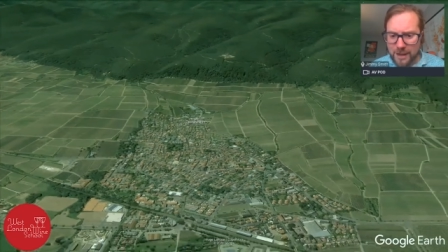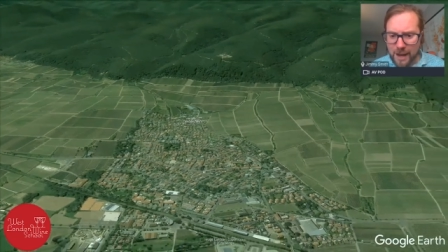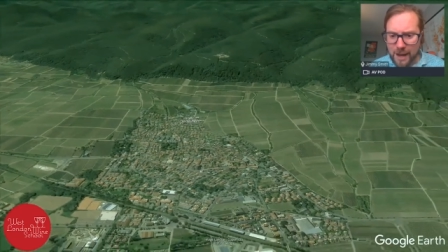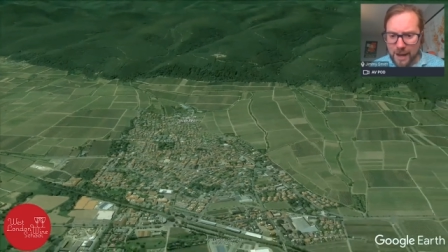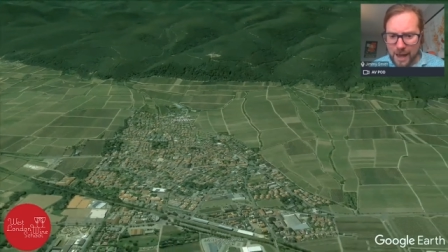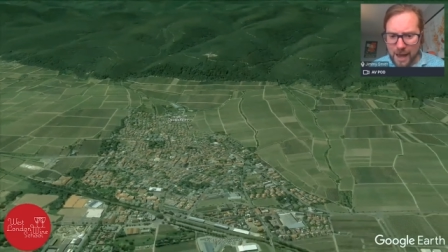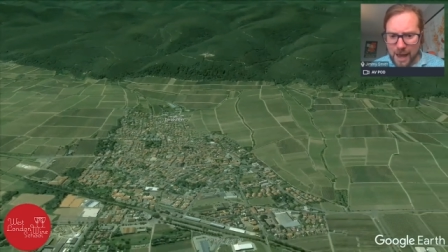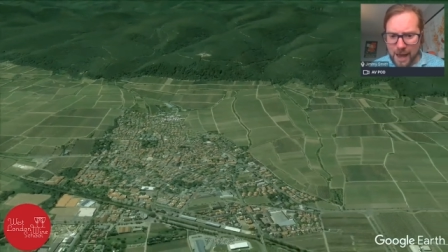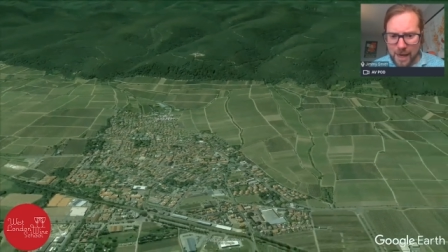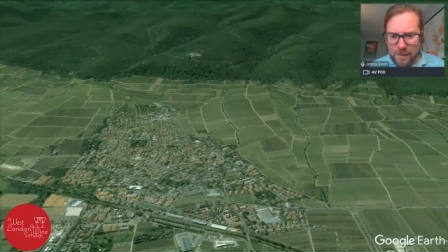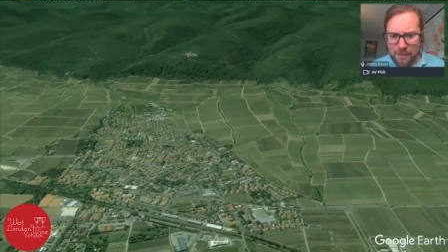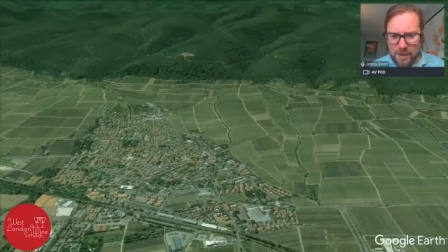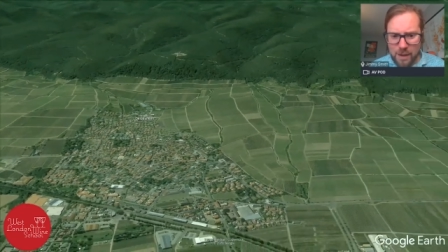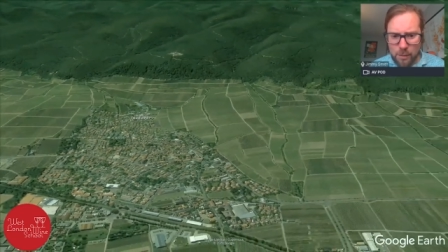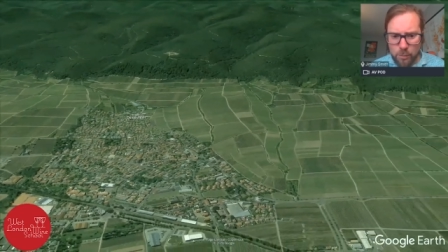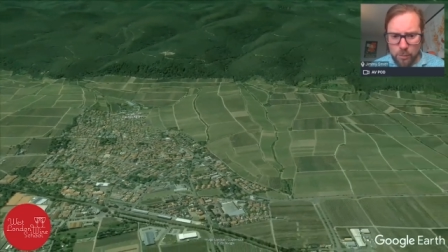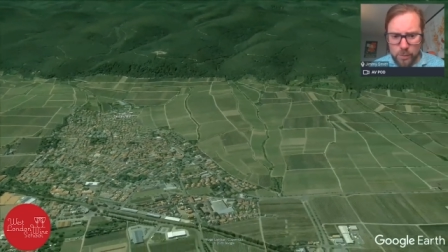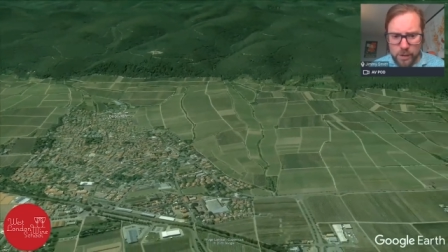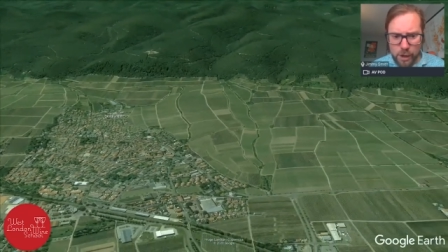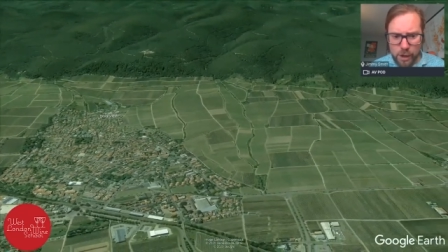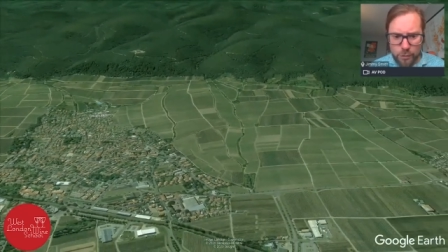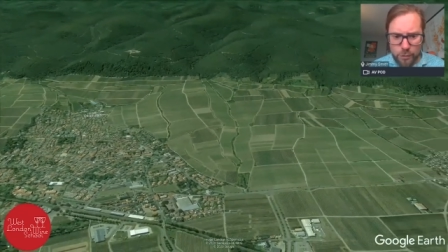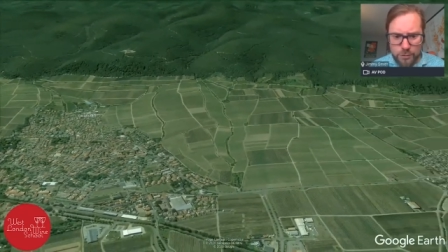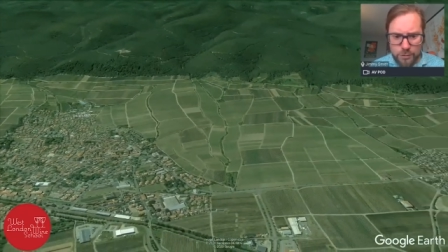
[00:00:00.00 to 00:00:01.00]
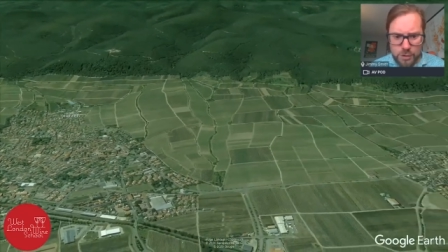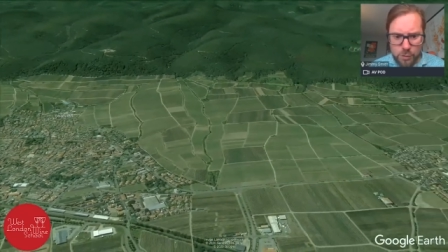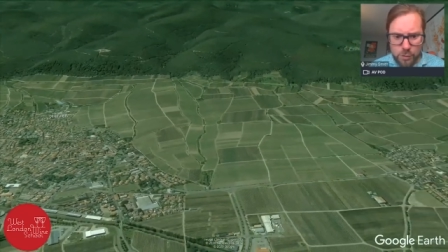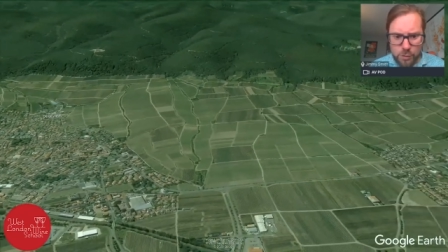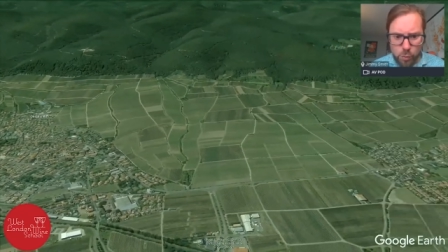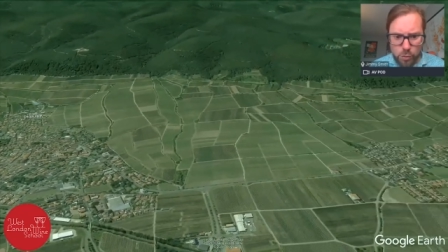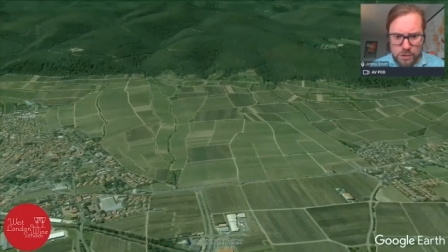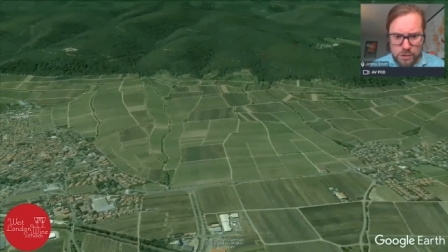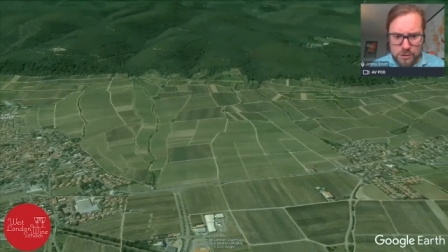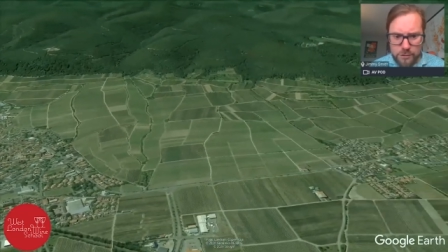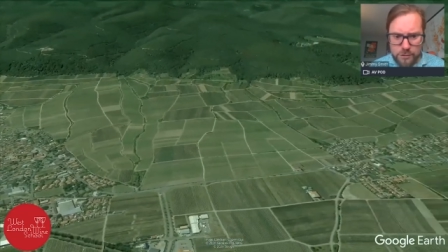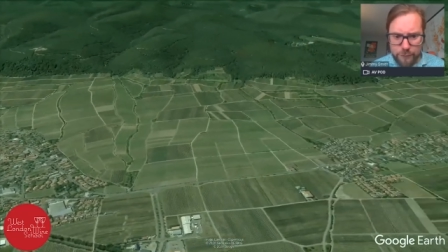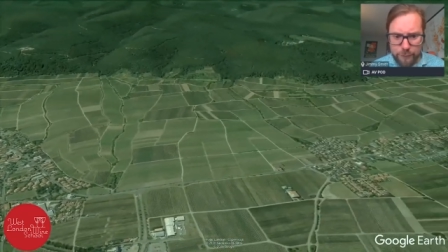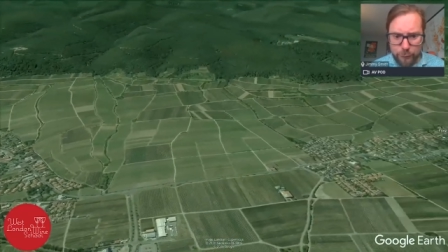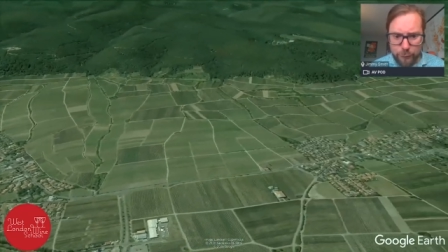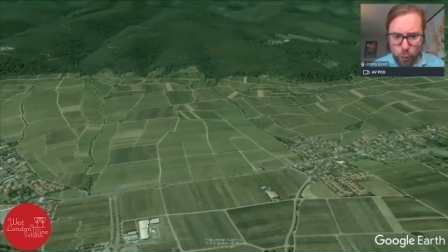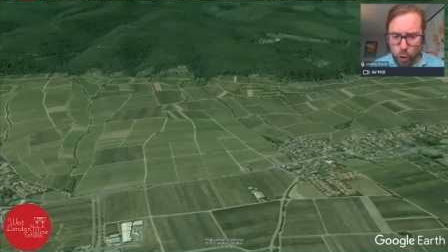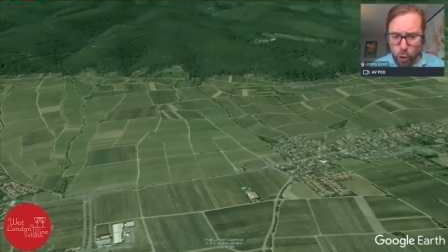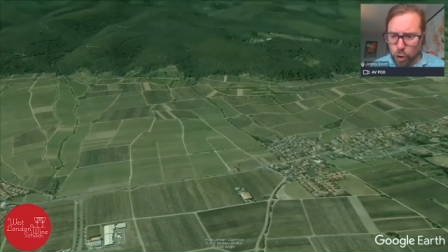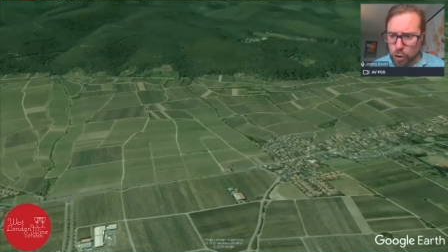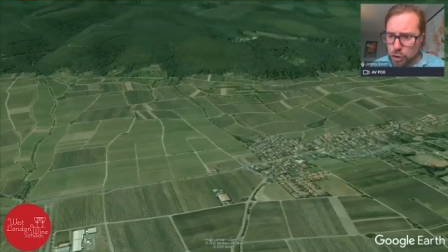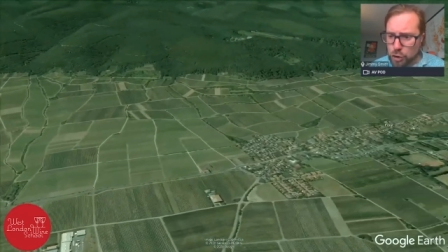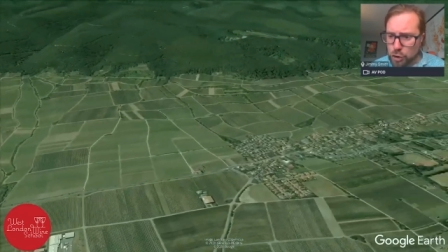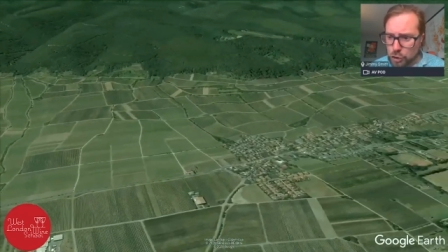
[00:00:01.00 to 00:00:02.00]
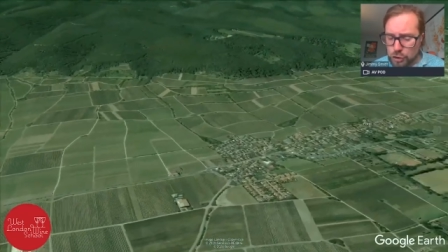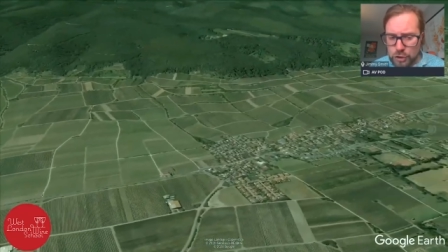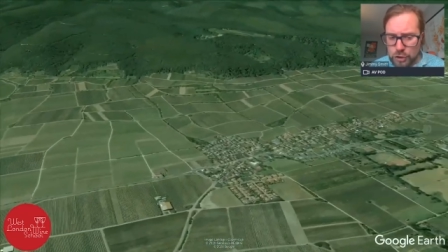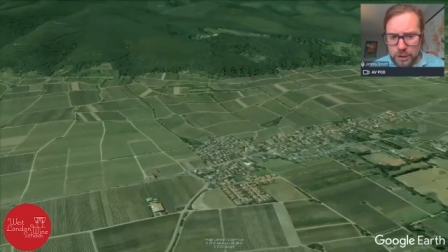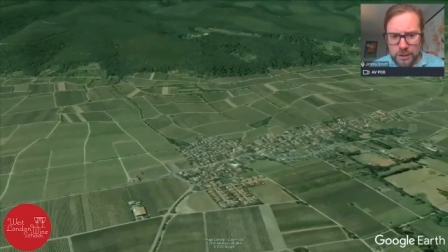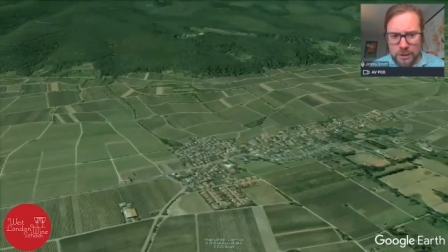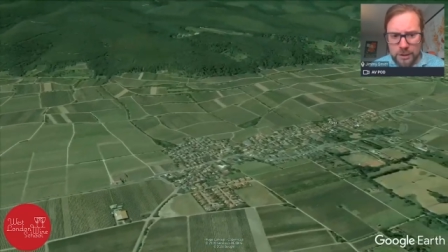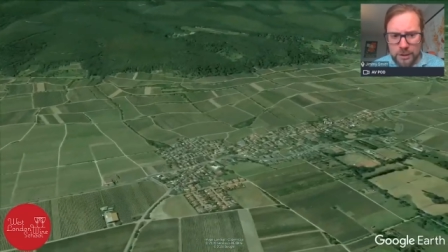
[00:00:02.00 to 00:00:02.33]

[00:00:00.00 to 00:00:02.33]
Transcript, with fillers: And then we go towards Forst,